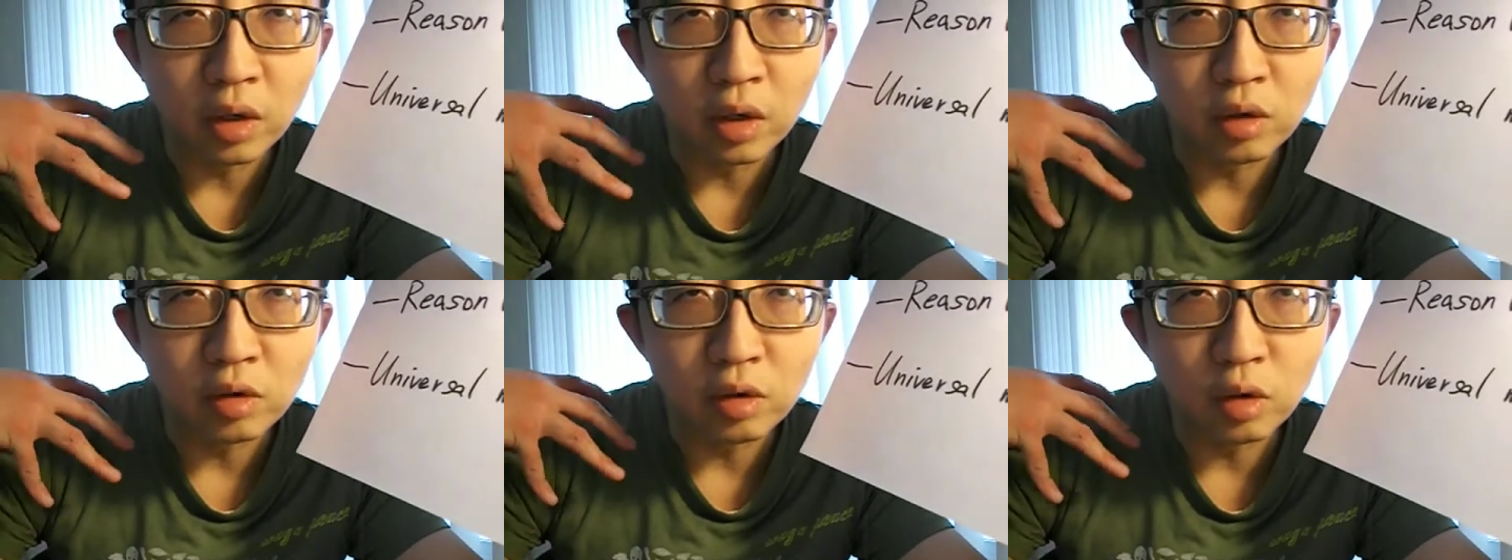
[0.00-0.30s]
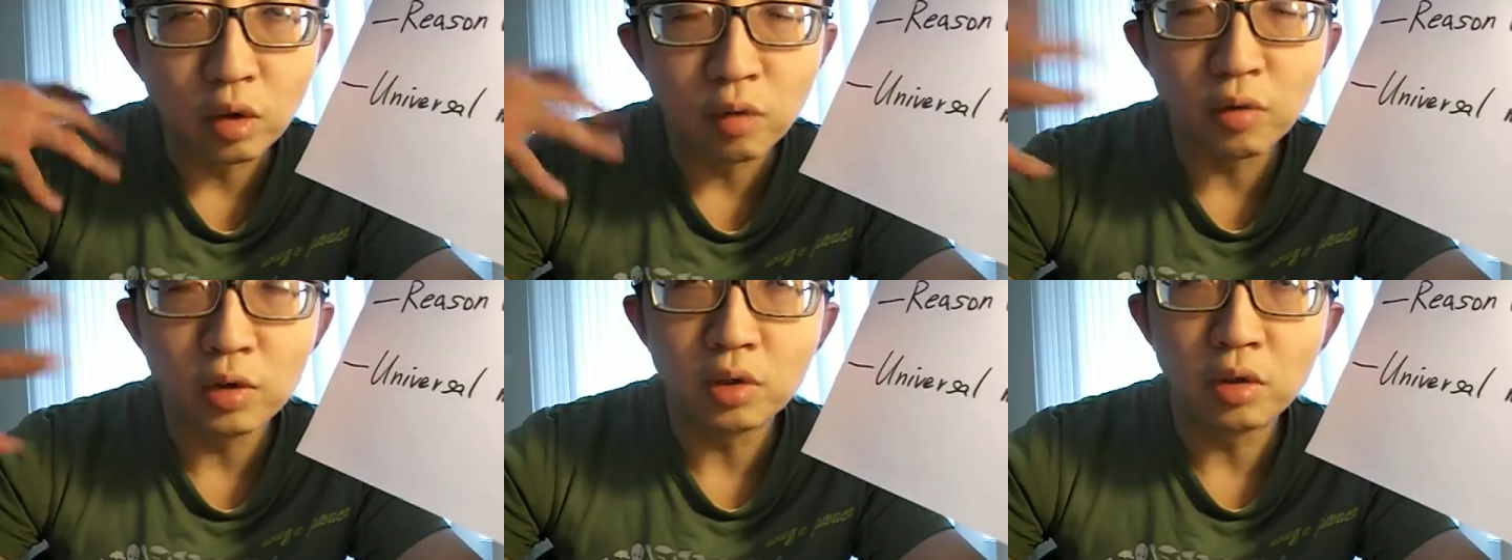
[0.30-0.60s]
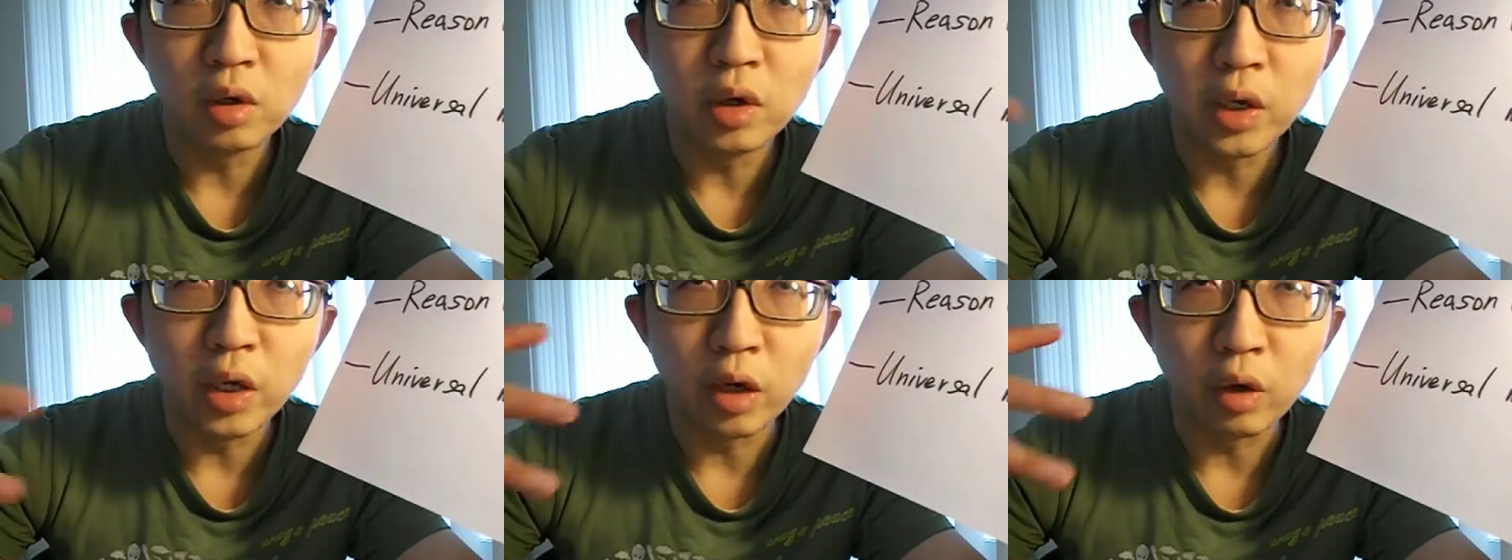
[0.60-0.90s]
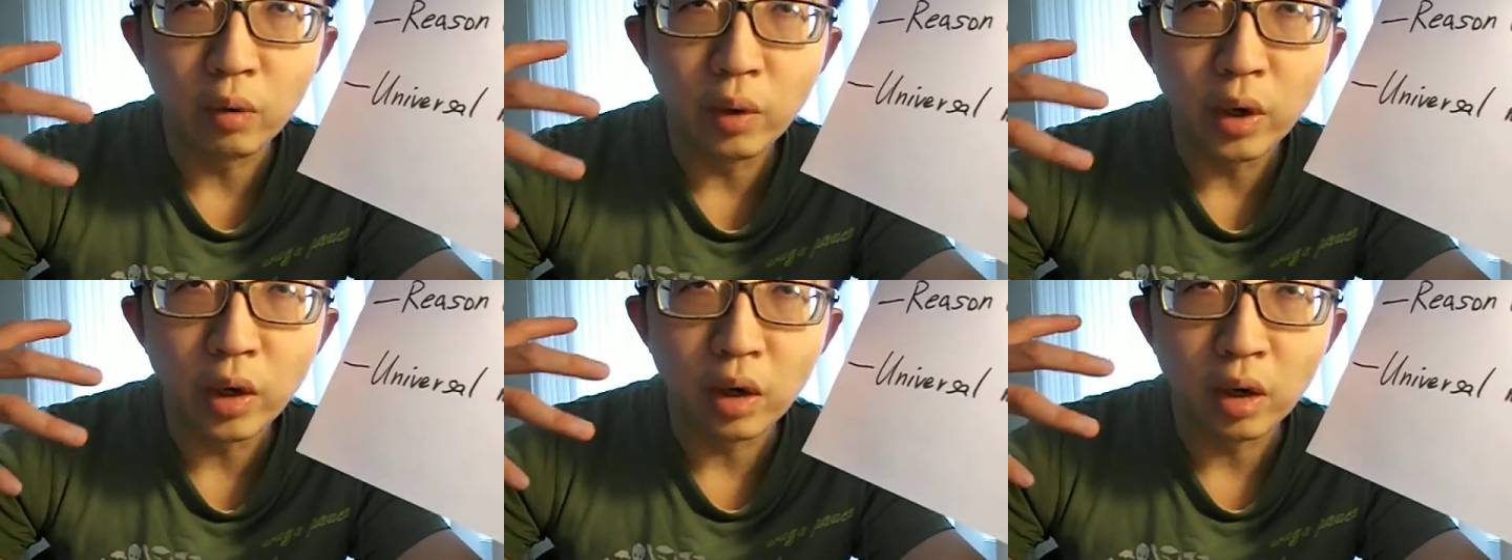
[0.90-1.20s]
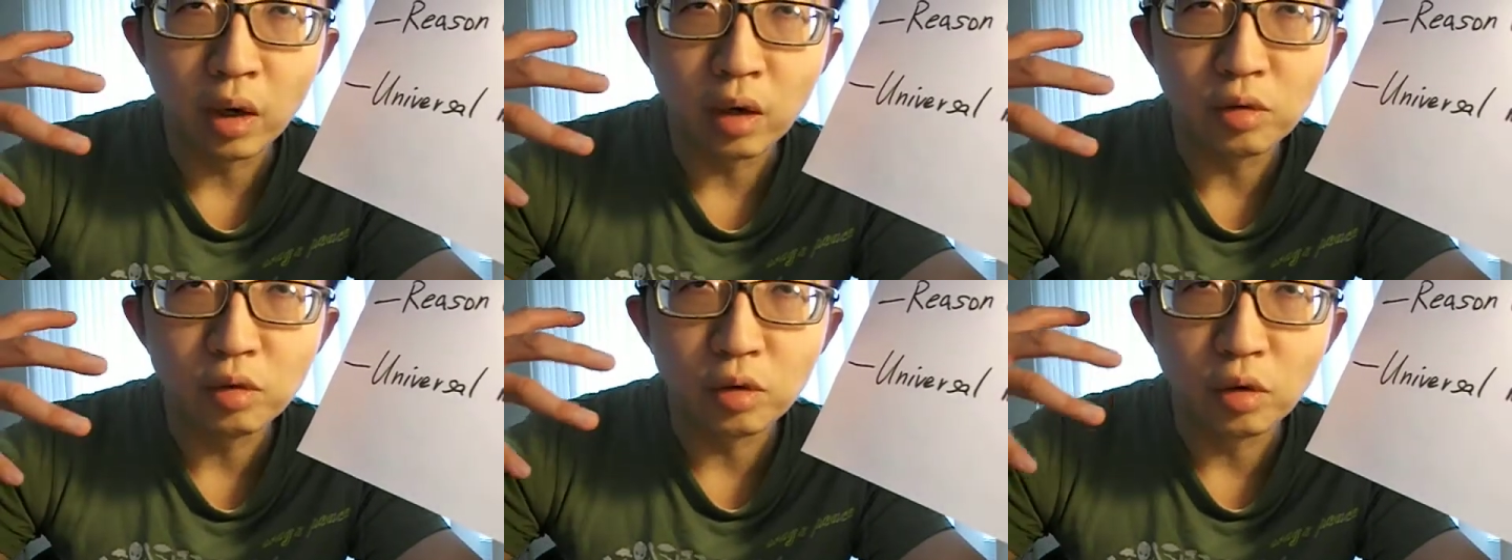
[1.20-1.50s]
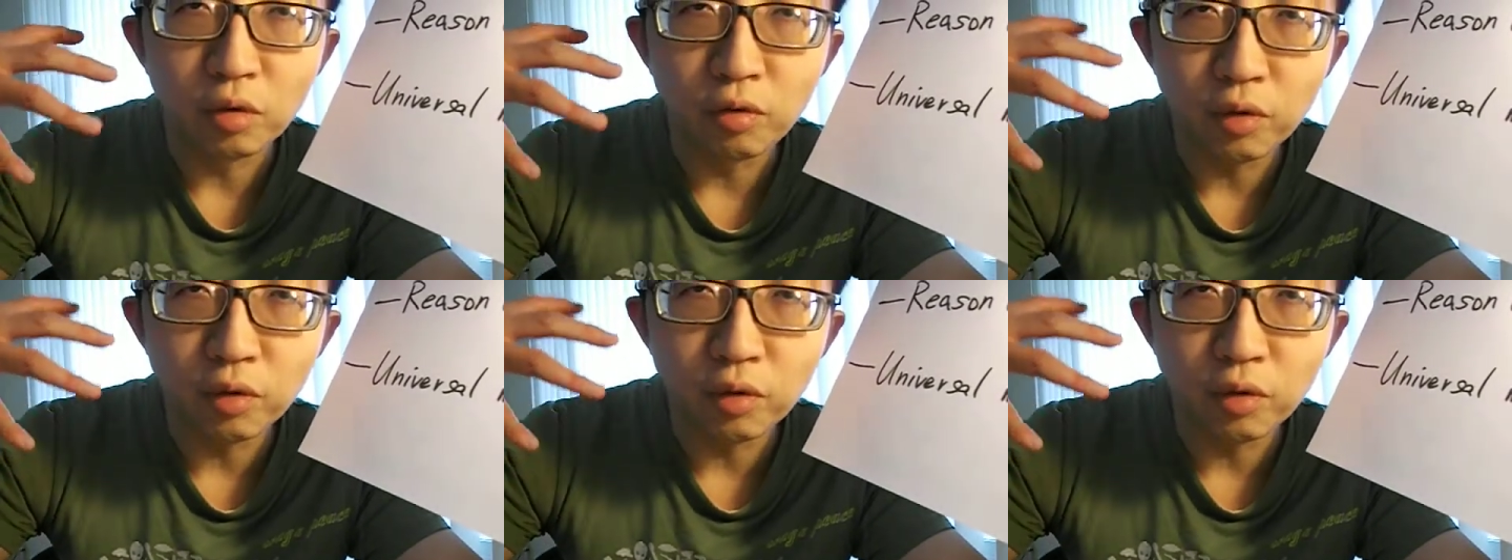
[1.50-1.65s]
is universally ingrained in us to